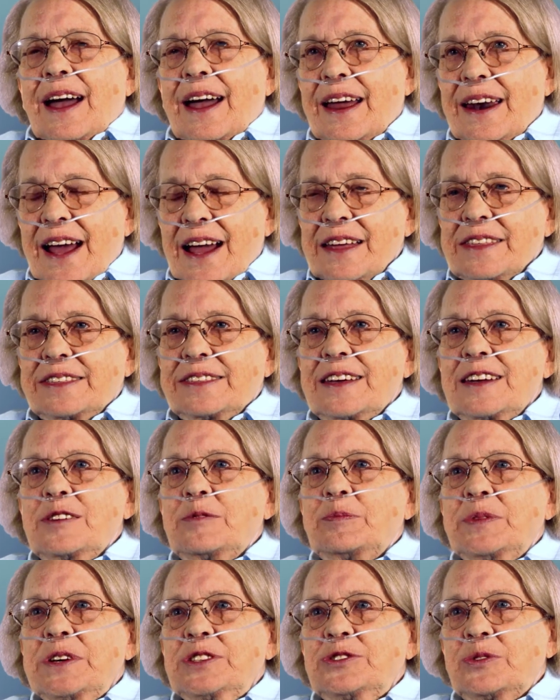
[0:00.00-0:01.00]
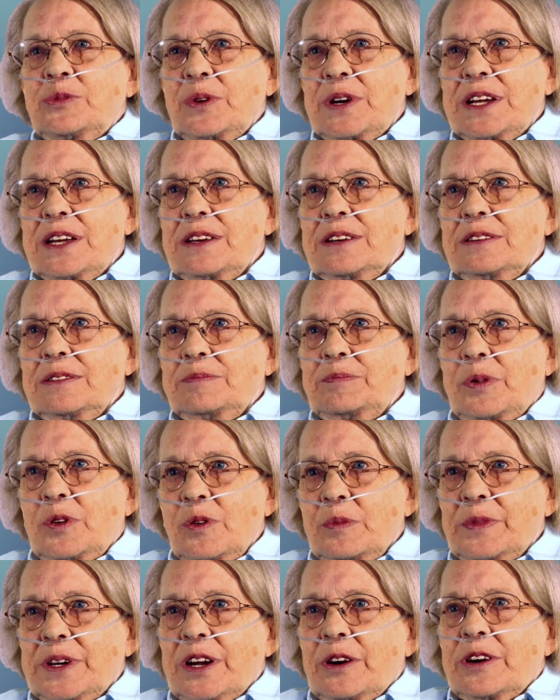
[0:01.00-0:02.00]
And I think between
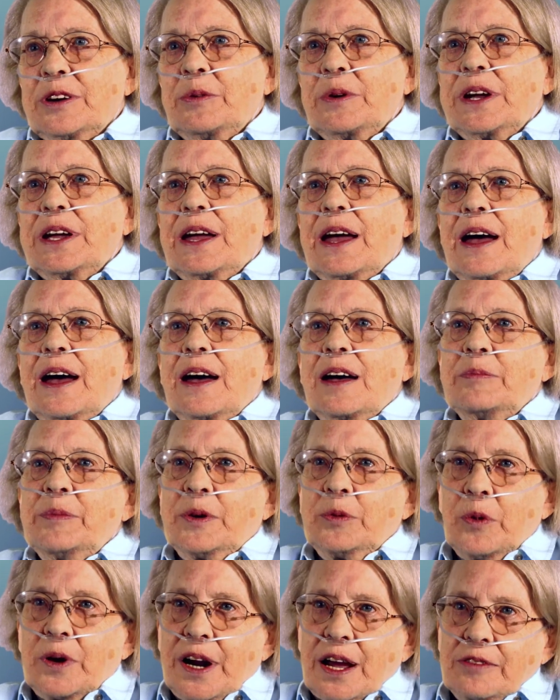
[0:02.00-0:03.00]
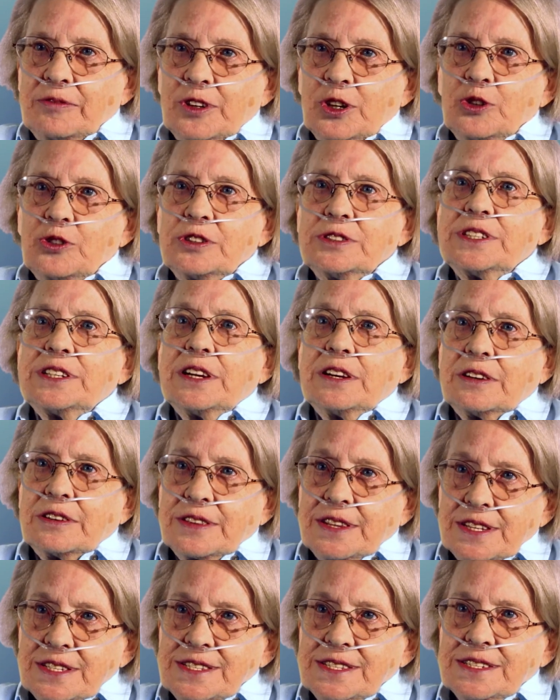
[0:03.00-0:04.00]
pulmonary rehab and what I've learned here
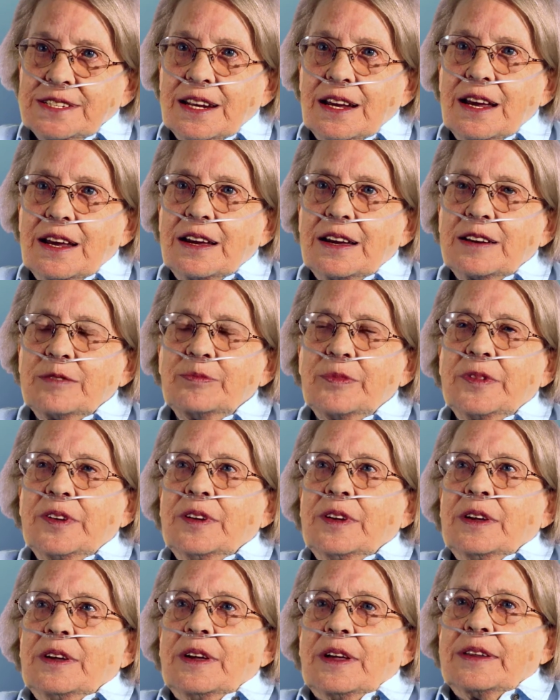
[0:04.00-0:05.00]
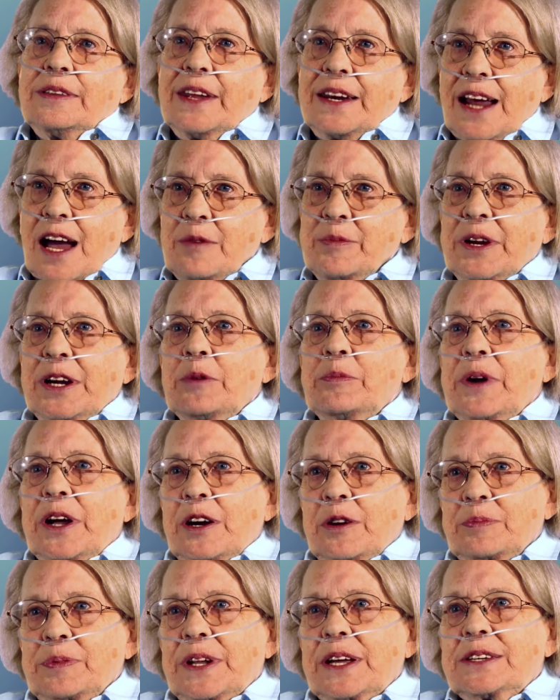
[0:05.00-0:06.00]
this time, that I'm in a
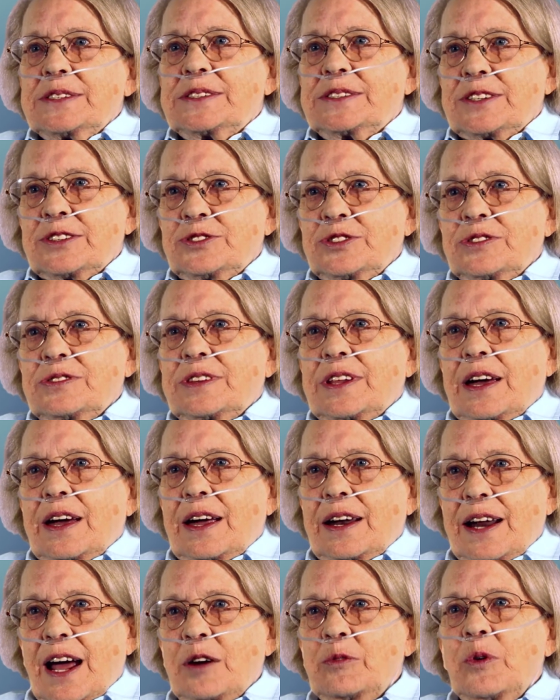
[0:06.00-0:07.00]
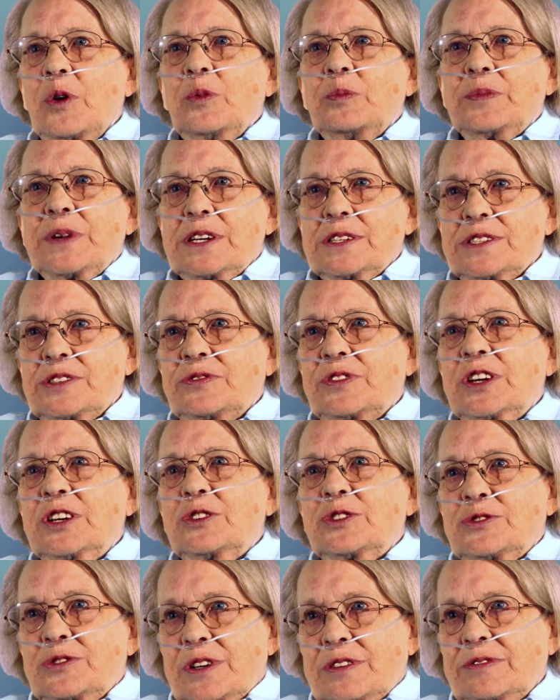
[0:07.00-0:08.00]
better place to do that. I won't be as
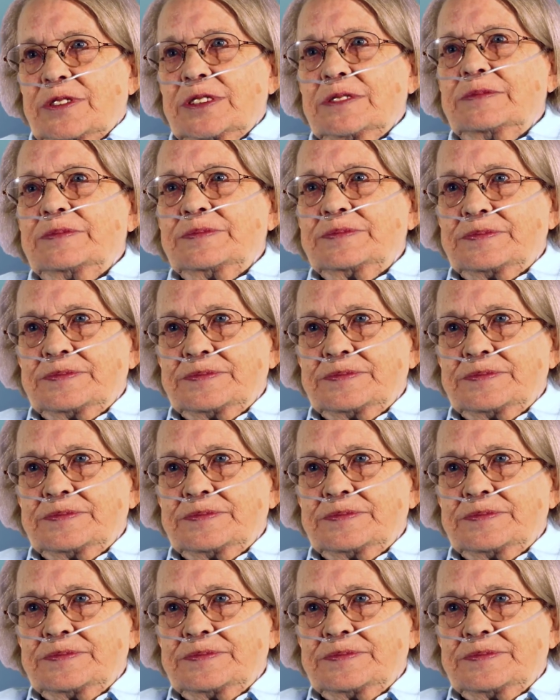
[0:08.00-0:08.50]
fear-driven.